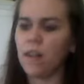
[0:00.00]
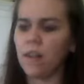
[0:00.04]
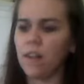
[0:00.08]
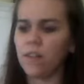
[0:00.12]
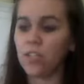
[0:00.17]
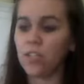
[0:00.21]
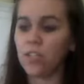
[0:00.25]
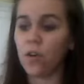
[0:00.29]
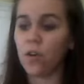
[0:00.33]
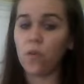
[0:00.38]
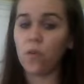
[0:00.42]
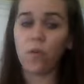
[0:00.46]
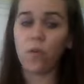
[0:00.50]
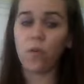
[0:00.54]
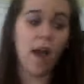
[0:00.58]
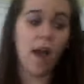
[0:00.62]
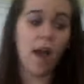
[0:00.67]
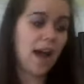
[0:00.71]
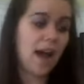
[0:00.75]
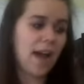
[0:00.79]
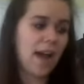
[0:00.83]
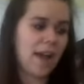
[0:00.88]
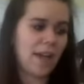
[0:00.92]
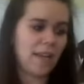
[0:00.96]
So
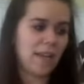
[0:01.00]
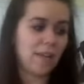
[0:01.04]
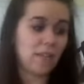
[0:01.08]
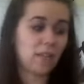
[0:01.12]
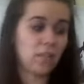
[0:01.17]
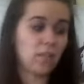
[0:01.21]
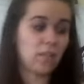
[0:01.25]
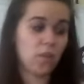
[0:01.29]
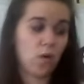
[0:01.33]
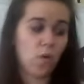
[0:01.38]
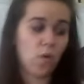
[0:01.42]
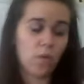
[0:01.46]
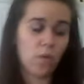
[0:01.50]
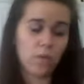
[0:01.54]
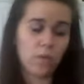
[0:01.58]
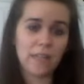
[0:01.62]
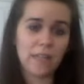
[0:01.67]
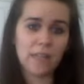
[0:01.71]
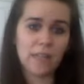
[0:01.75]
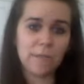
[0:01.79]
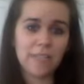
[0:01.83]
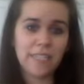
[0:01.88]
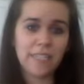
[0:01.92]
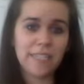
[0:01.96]
I don't let
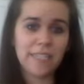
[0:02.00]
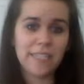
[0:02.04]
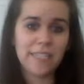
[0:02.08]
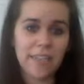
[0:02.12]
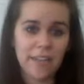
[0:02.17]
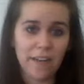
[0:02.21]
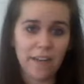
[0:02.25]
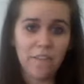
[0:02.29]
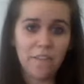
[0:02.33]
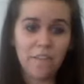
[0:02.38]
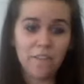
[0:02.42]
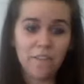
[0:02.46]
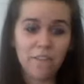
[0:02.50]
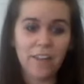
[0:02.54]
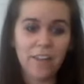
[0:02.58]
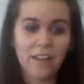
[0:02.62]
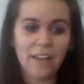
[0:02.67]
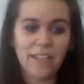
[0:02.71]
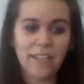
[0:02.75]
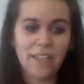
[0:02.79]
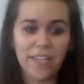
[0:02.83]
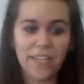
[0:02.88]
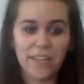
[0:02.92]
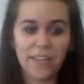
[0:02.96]
them sniff
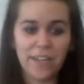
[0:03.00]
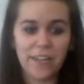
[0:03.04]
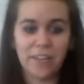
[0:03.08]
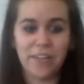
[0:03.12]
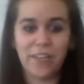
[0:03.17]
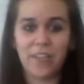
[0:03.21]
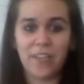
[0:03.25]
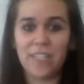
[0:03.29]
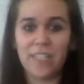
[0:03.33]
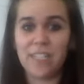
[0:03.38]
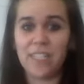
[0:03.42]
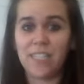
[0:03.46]
until